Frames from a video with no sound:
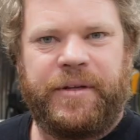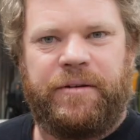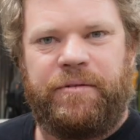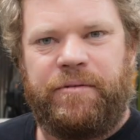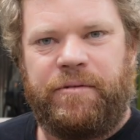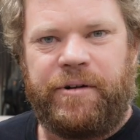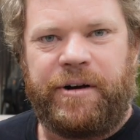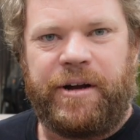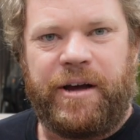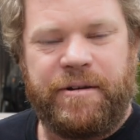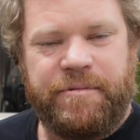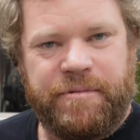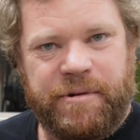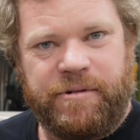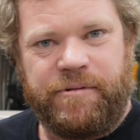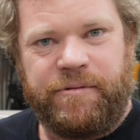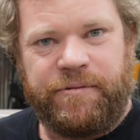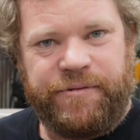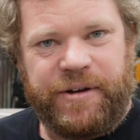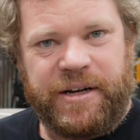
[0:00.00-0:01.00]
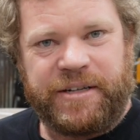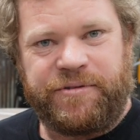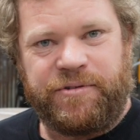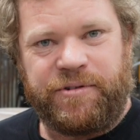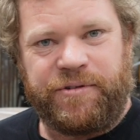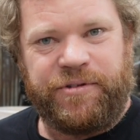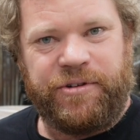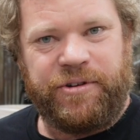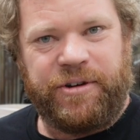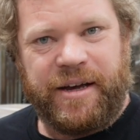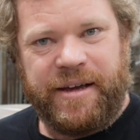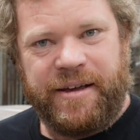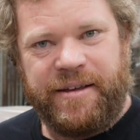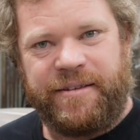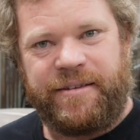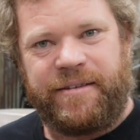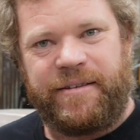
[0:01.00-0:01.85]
Righto, well fast forward a few days,